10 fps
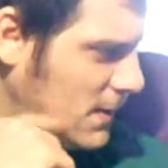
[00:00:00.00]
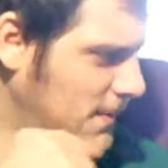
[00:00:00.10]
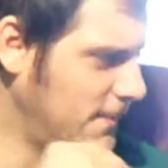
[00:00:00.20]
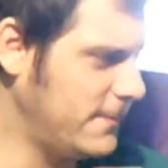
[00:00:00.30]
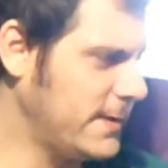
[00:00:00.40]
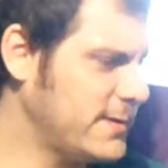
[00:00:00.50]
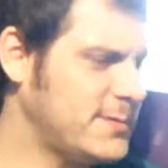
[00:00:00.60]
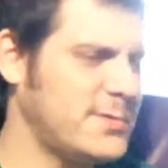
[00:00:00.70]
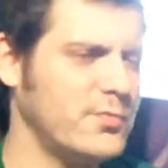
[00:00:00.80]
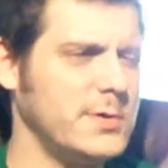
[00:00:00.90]
A very
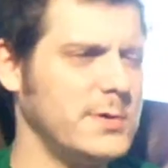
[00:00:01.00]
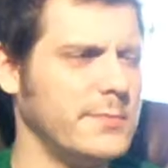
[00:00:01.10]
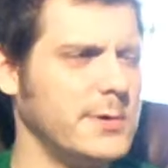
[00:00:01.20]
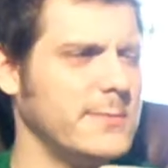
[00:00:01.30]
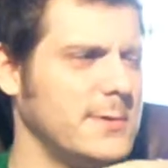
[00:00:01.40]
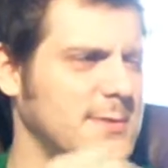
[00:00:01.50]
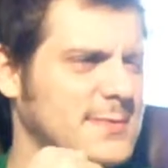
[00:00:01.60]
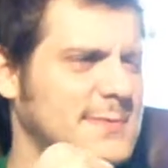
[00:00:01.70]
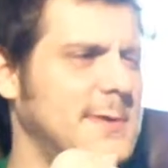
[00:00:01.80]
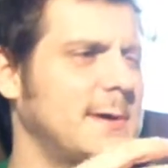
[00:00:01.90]
sweet beer, very
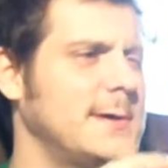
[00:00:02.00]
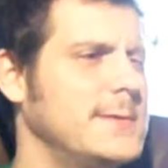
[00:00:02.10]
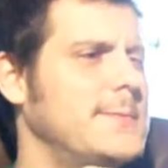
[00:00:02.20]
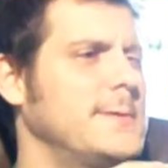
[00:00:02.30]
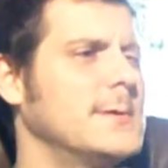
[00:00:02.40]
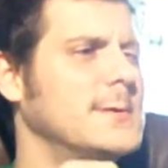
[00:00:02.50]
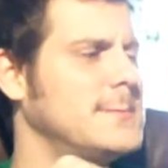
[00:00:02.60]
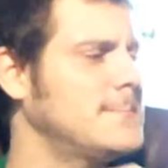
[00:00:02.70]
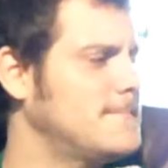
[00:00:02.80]
sticky feeling.